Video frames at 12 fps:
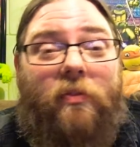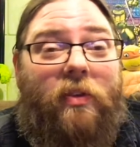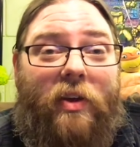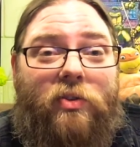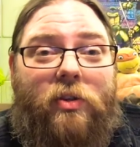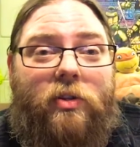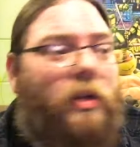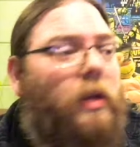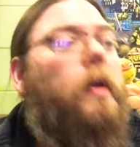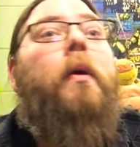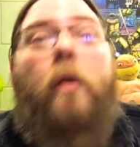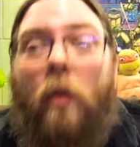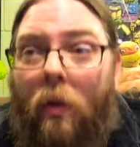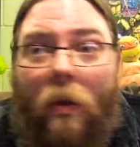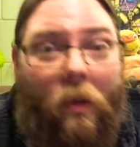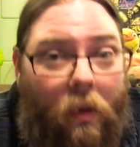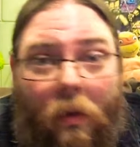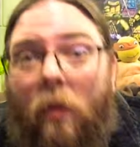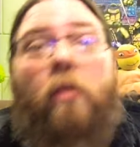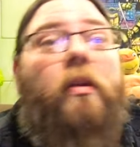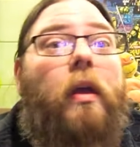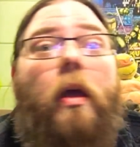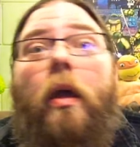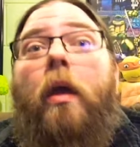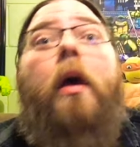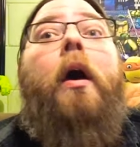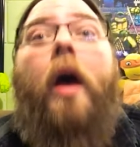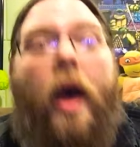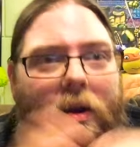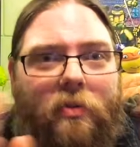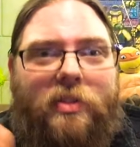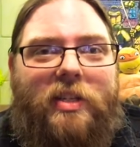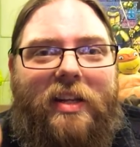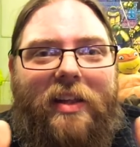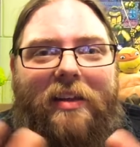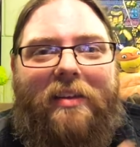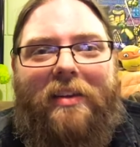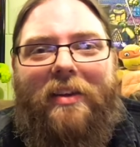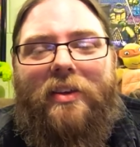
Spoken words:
and eventually you're like, okay, I don't see anything.